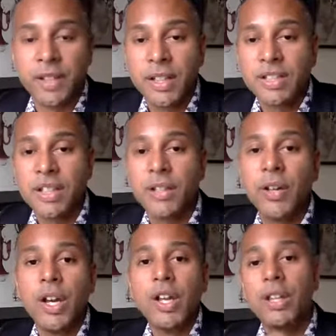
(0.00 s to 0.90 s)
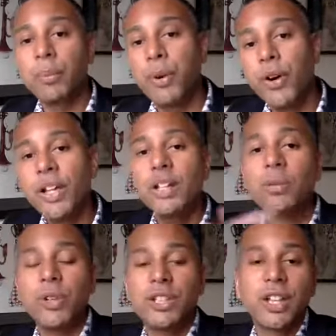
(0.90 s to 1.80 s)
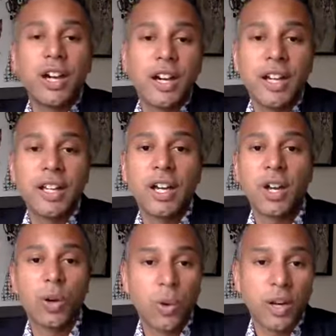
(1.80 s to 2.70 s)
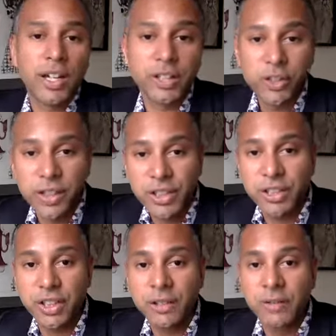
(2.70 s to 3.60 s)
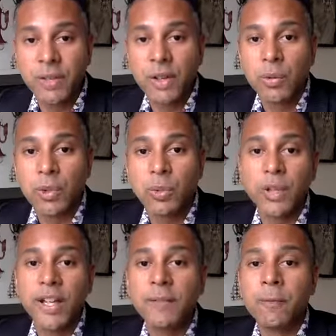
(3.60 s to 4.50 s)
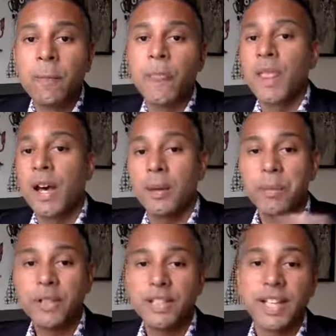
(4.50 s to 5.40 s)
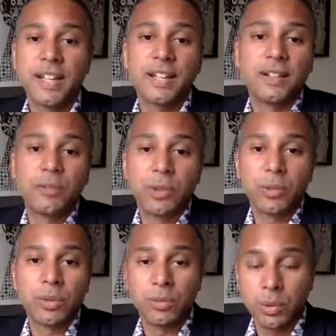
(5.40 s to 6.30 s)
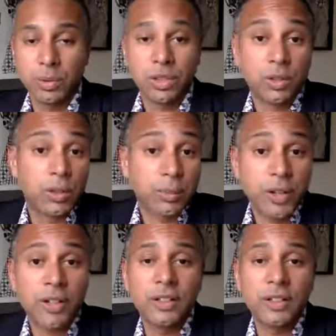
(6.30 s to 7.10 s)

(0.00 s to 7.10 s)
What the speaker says: So the point in which I acquired treasure was when I put together what was called a product